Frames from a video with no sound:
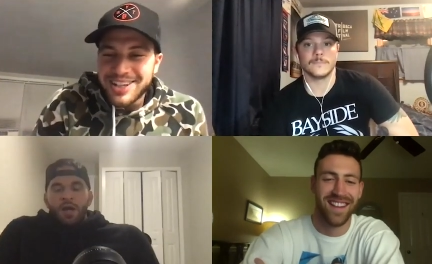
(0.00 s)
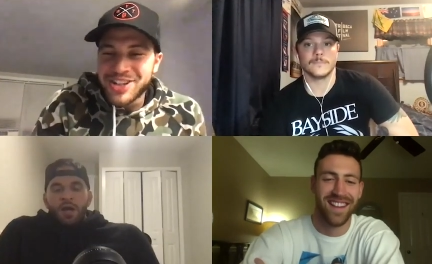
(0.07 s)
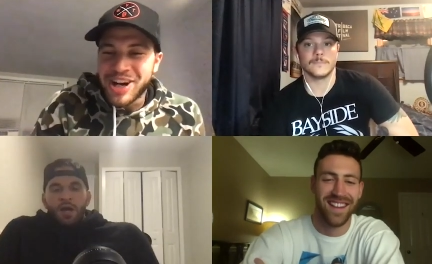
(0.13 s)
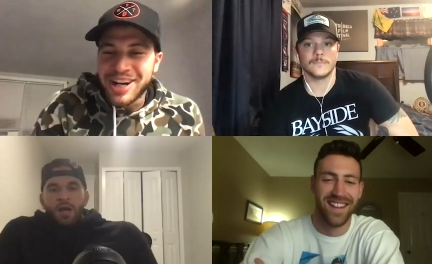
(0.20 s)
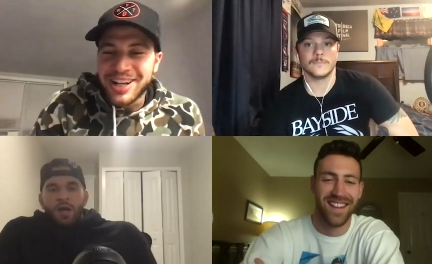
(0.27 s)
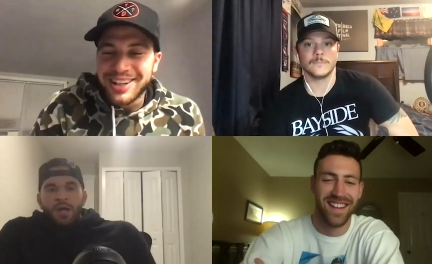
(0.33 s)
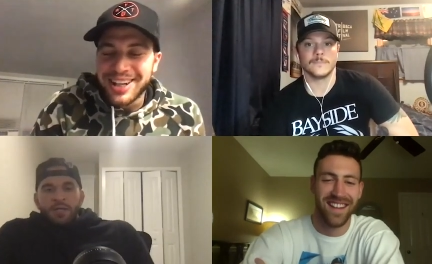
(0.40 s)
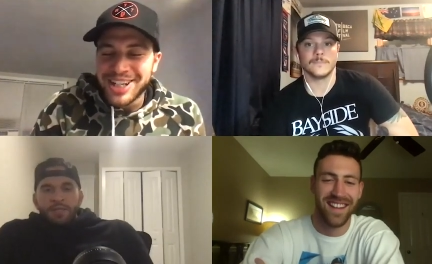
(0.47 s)

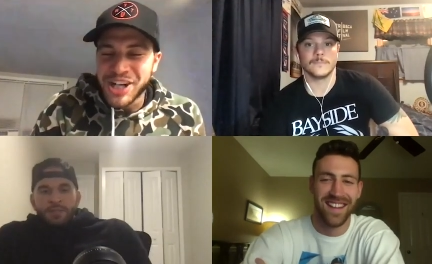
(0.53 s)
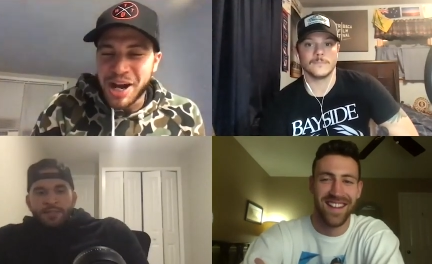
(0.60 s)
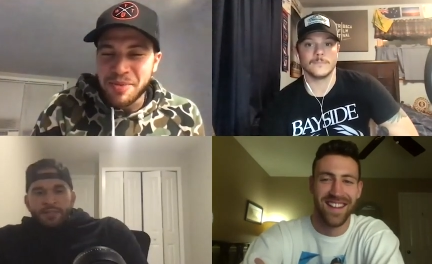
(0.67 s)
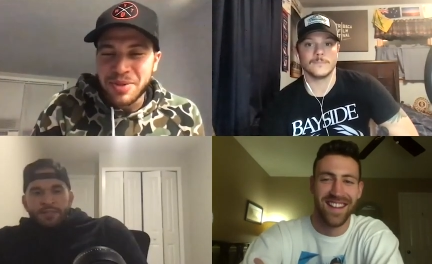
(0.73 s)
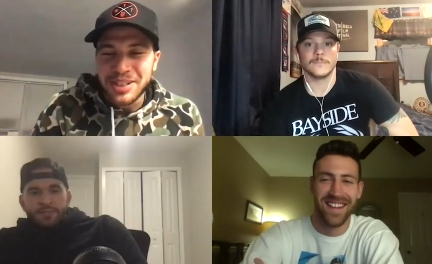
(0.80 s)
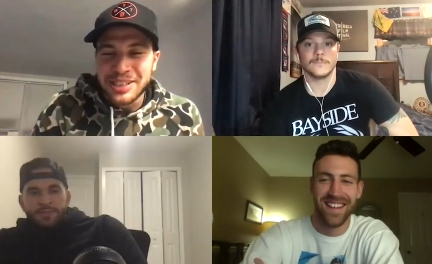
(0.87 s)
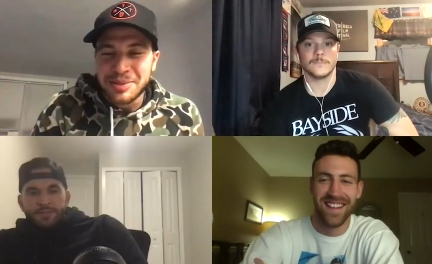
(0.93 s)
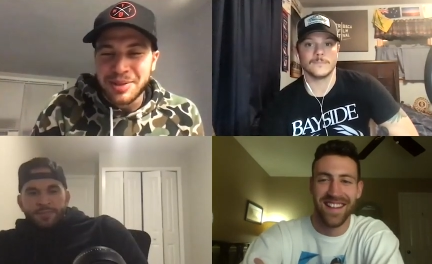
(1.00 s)
Speaker 1: try to. They
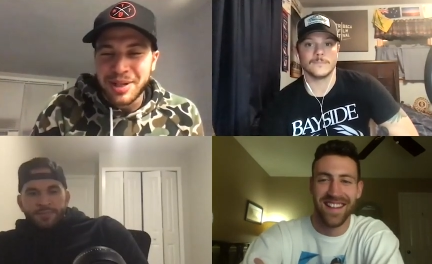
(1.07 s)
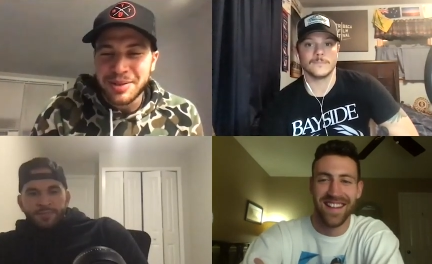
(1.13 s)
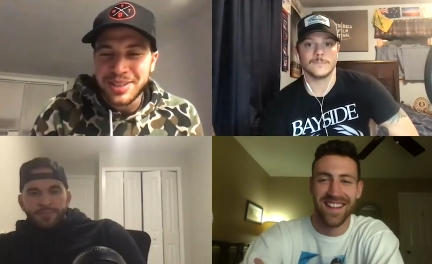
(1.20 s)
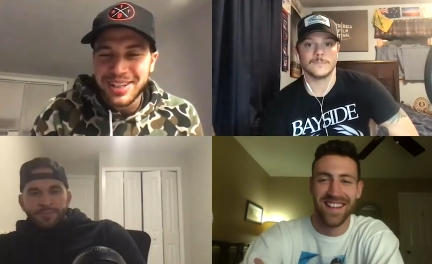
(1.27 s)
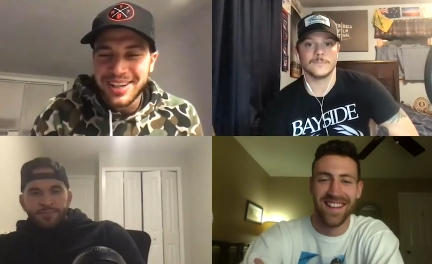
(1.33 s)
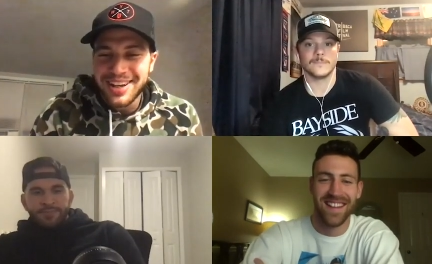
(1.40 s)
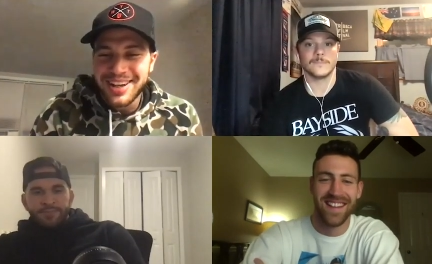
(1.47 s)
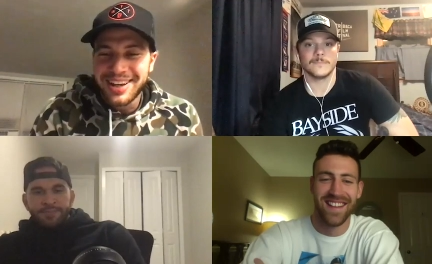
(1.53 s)
chime in sometimes.
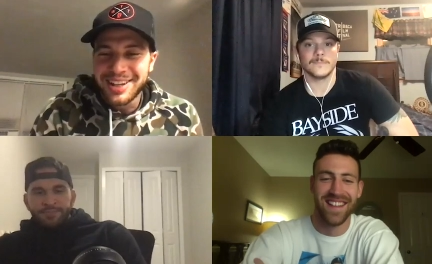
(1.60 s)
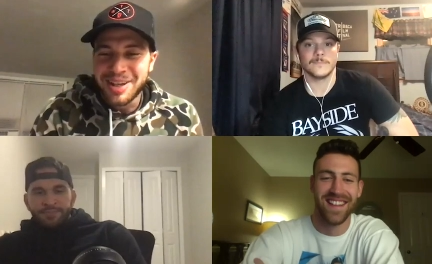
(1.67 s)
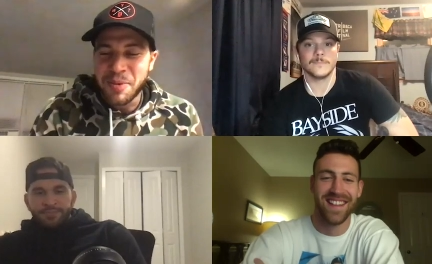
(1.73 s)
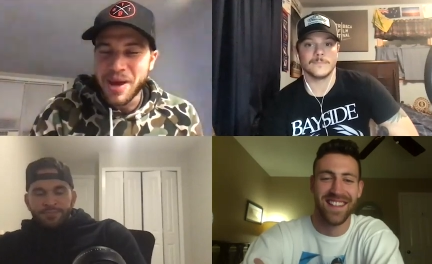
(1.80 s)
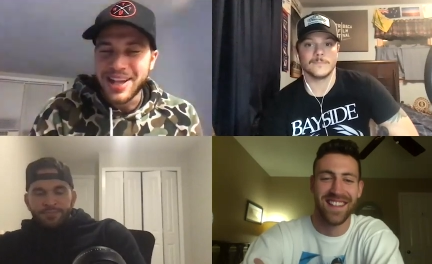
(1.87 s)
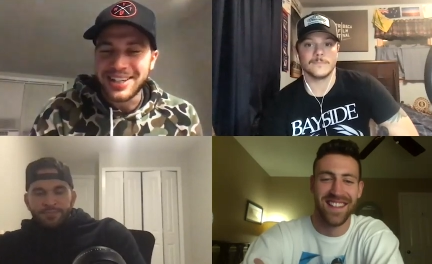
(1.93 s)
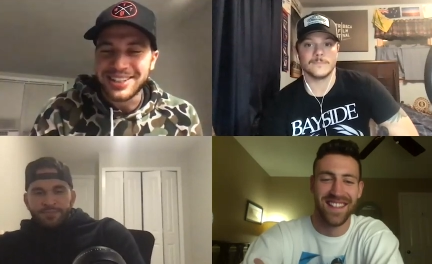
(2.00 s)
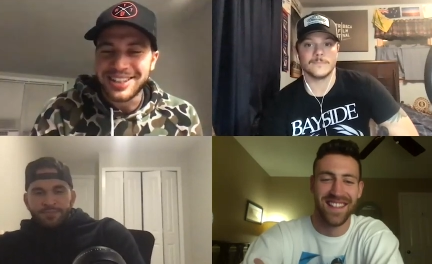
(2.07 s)

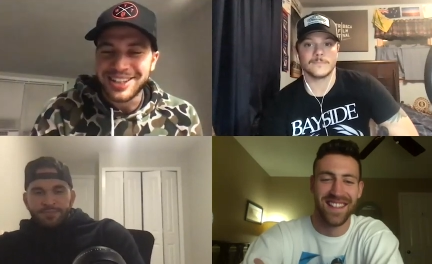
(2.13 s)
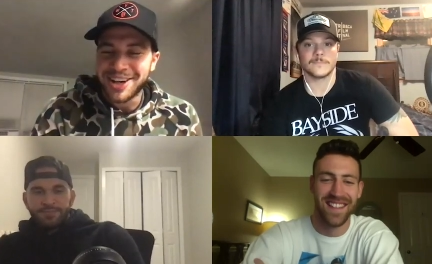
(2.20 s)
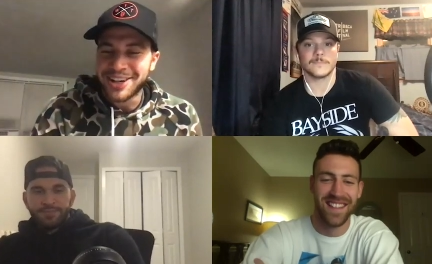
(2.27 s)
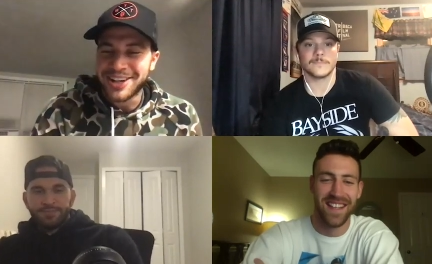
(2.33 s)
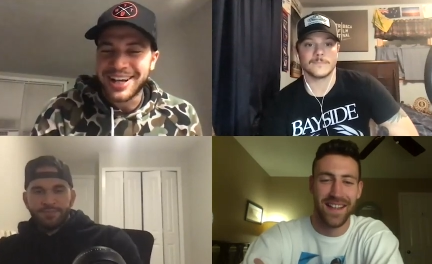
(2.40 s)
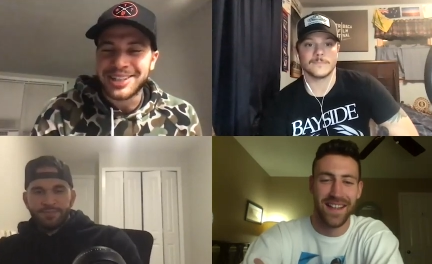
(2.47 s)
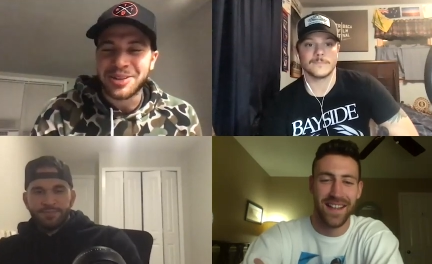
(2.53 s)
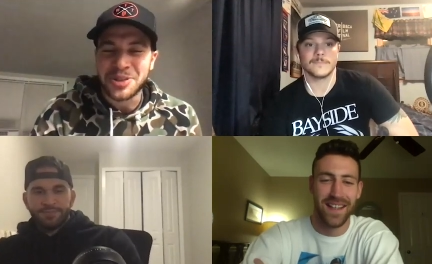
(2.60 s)
Depends. The
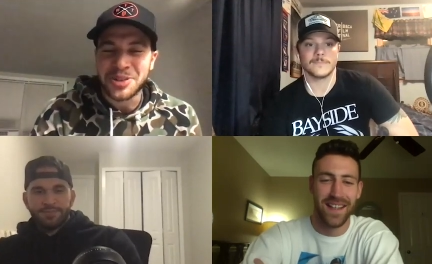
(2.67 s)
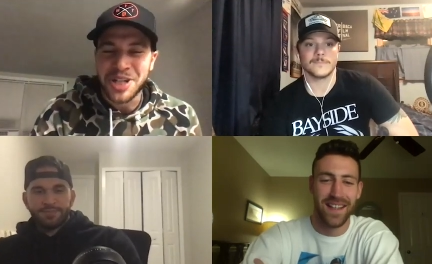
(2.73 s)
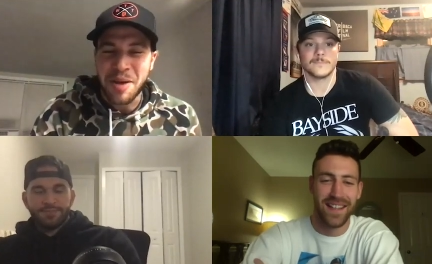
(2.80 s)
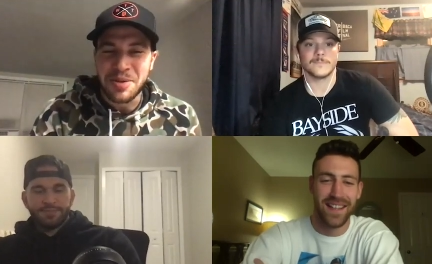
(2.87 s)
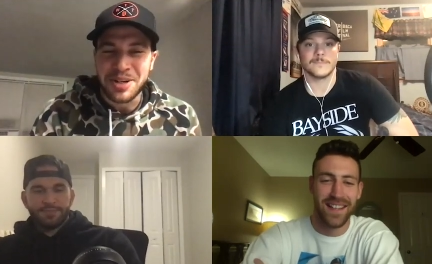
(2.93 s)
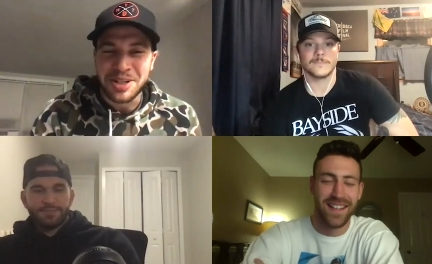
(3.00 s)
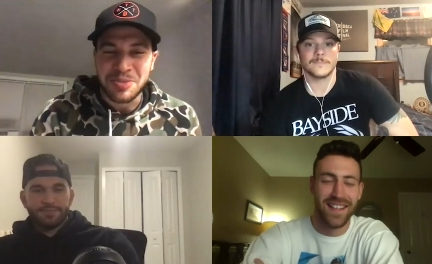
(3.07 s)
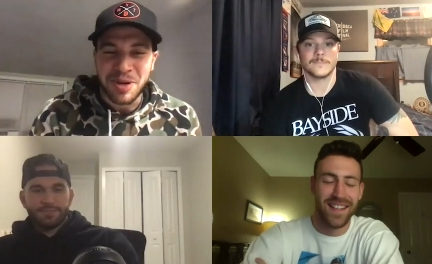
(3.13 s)
young guys don't
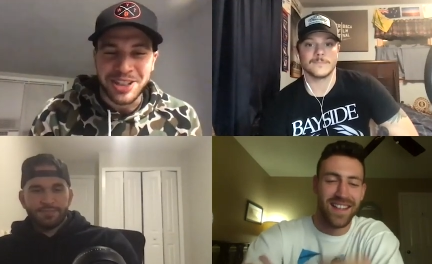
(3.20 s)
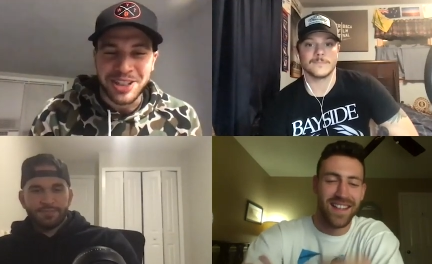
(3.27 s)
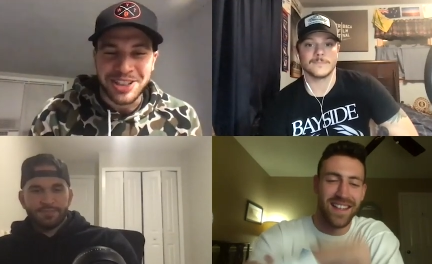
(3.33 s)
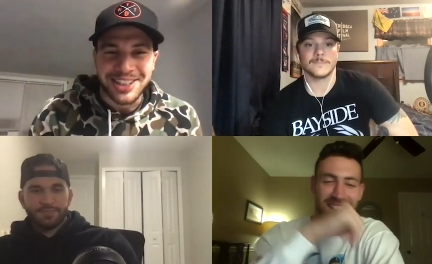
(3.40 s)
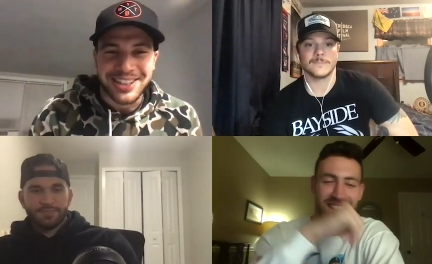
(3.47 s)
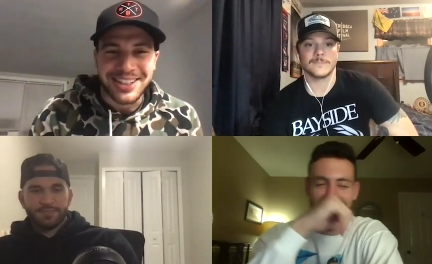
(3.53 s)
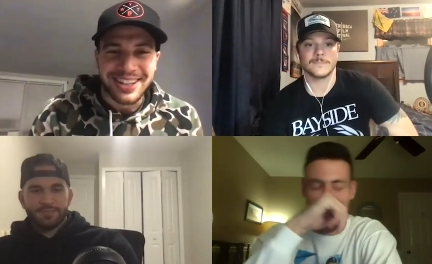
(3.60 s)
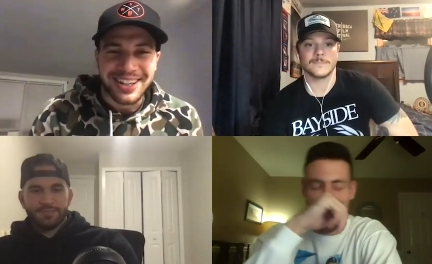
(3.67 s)
chime in as much
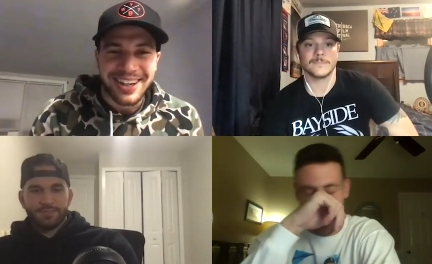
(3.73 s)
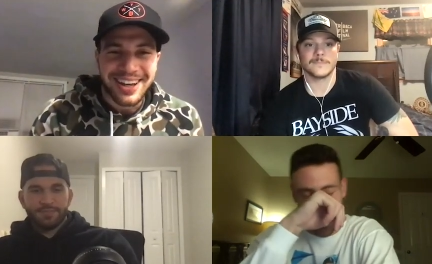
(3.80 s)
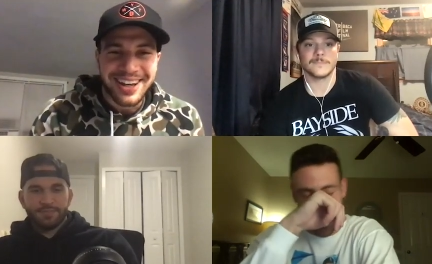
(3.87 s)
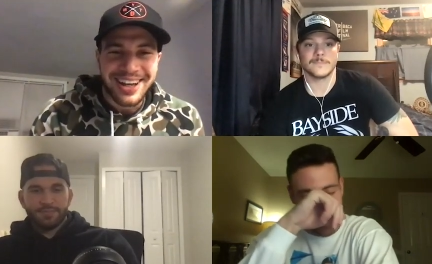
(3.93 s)
as the.